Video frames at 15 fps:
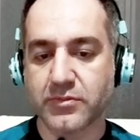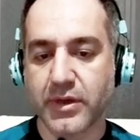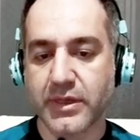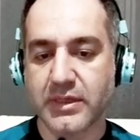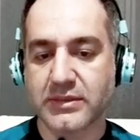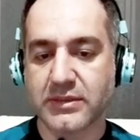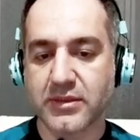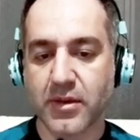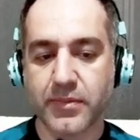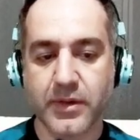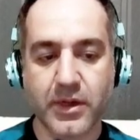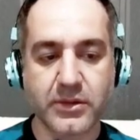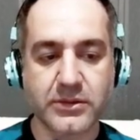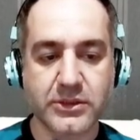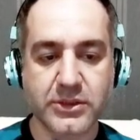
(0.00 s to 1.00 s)
My stop
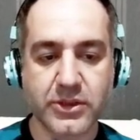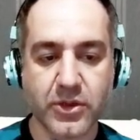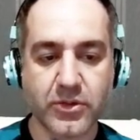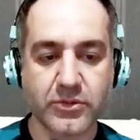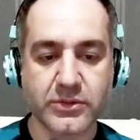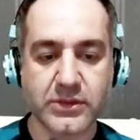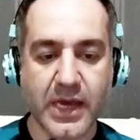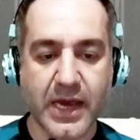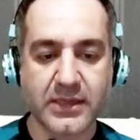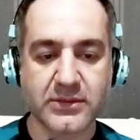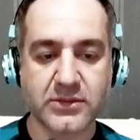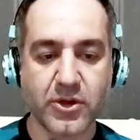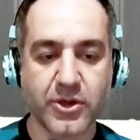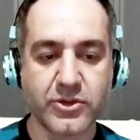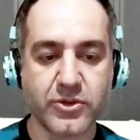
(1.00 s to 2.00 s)
loss goes,
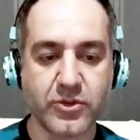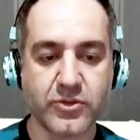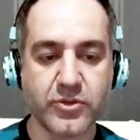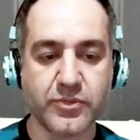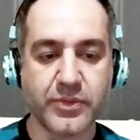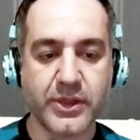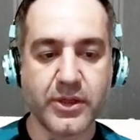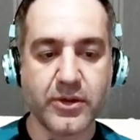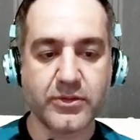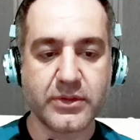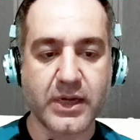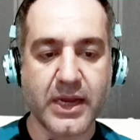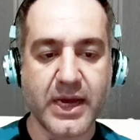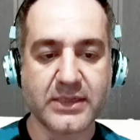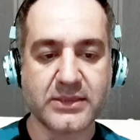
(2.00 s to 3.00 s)
as I told you, below
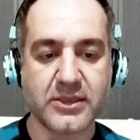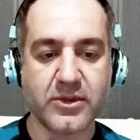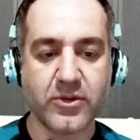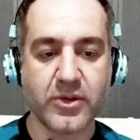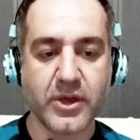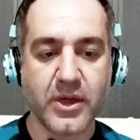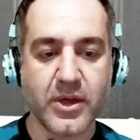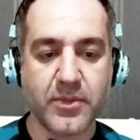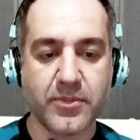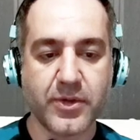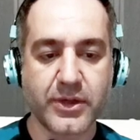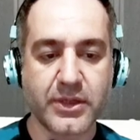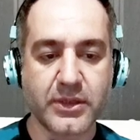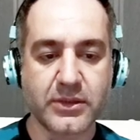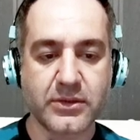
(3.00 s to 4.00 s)
the last low.
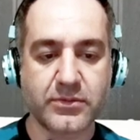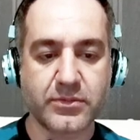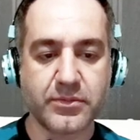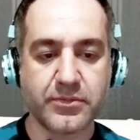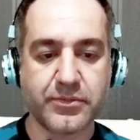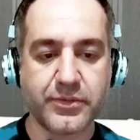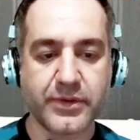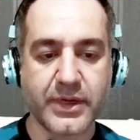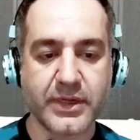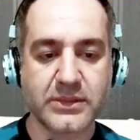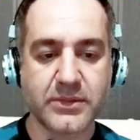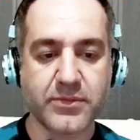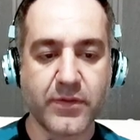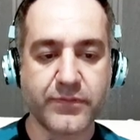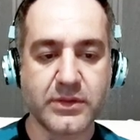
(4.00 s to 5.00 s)
Market breaks
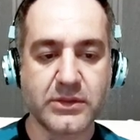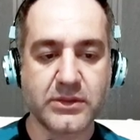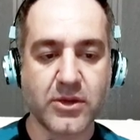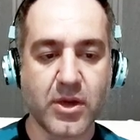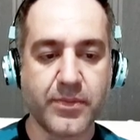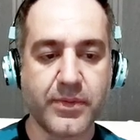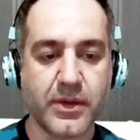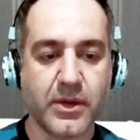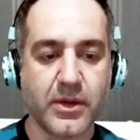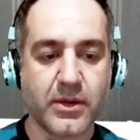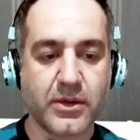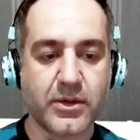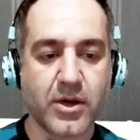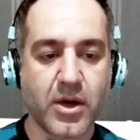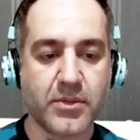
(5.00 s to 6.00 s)
above the stop,
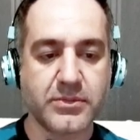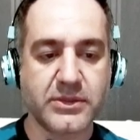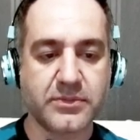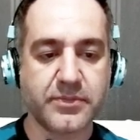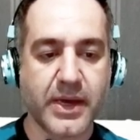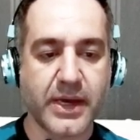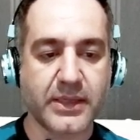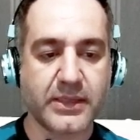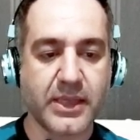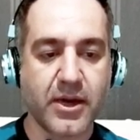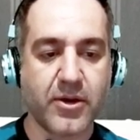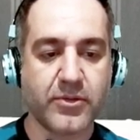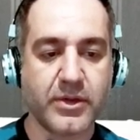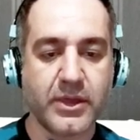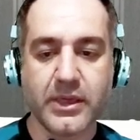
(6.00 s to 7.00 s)
comes back
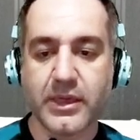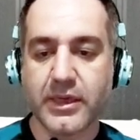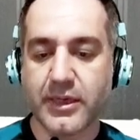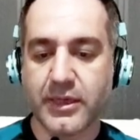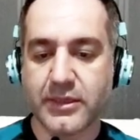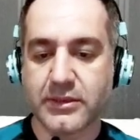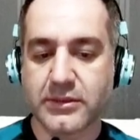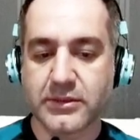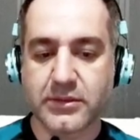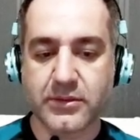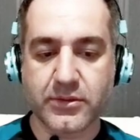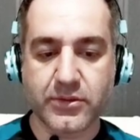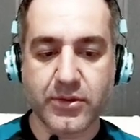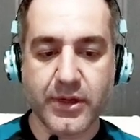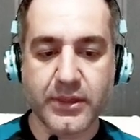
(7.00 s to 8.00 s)
down. It's
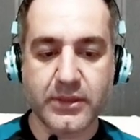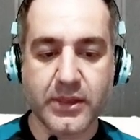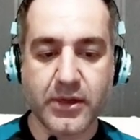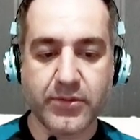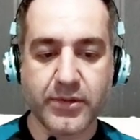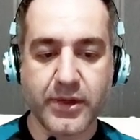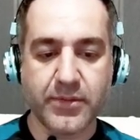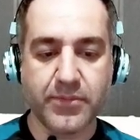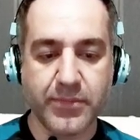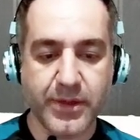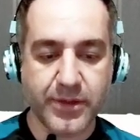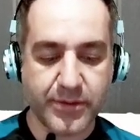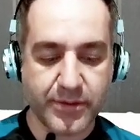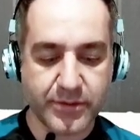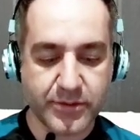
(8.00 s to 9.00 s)
right now a
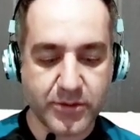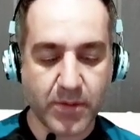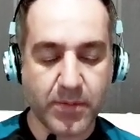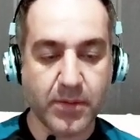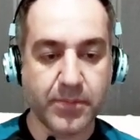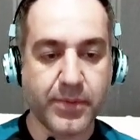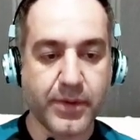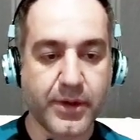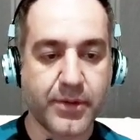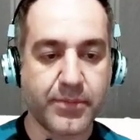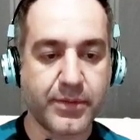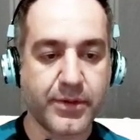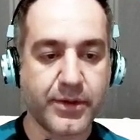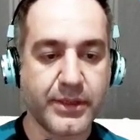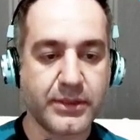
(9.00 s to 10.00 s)
minor double
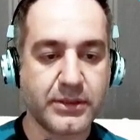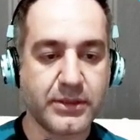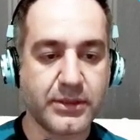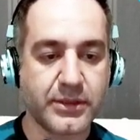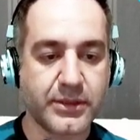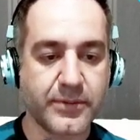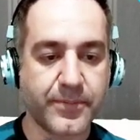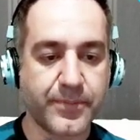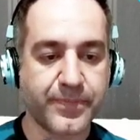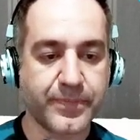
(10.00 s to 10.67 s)
bottom right here.